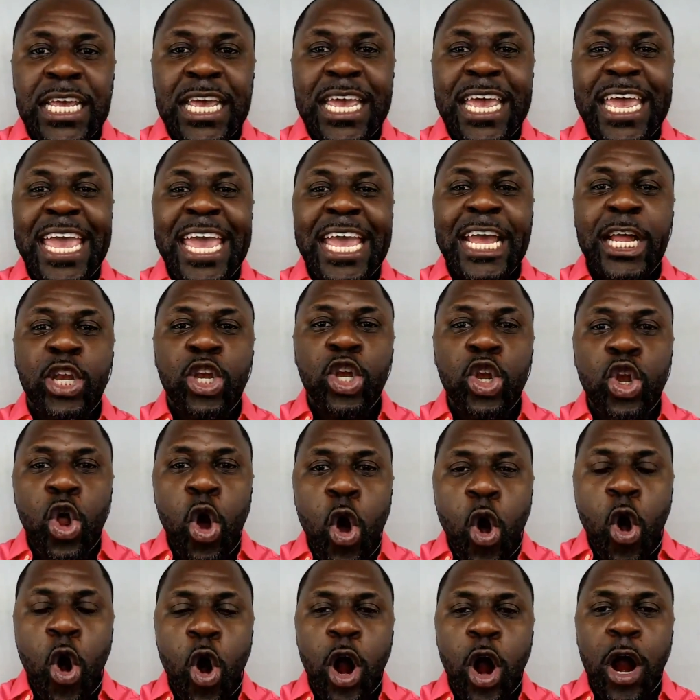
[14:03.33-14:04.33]

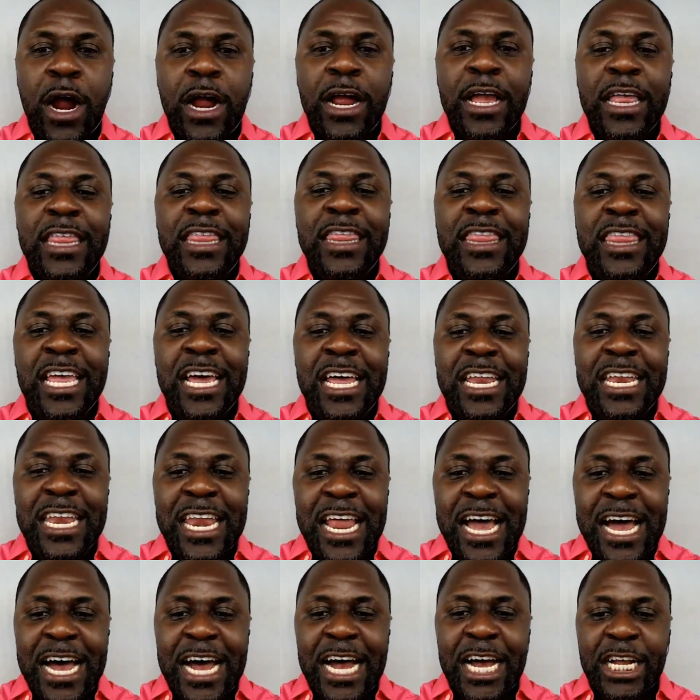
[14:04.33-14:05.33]
ignore the
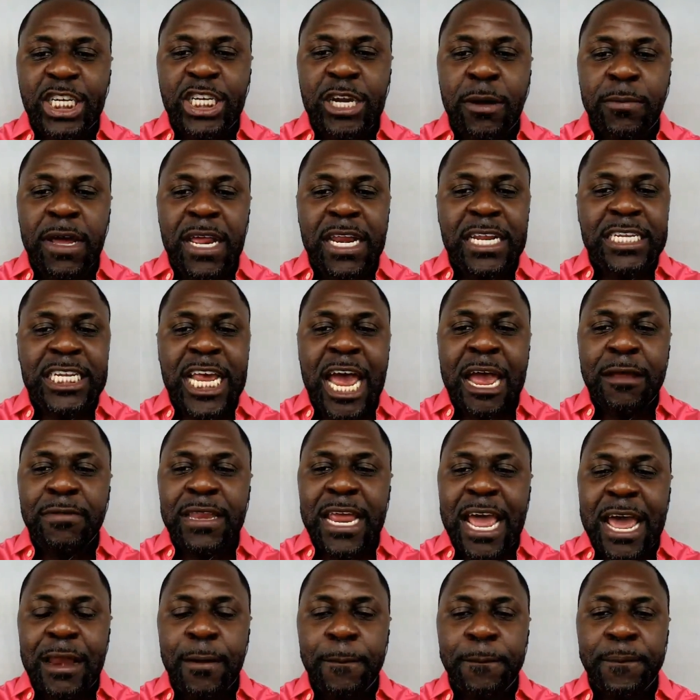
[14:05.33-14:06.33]
nudge. I'm going to type that
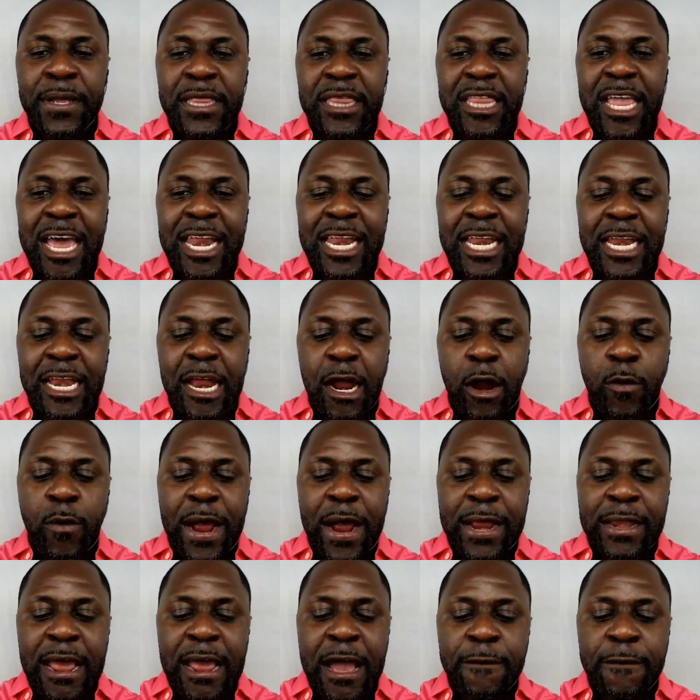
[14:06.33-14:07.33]
and put that in there right
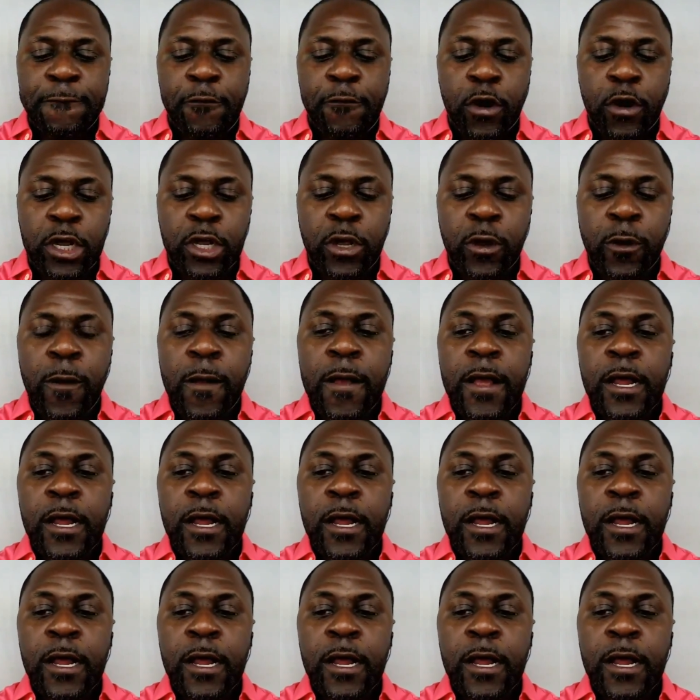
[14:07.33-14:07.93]
now for you.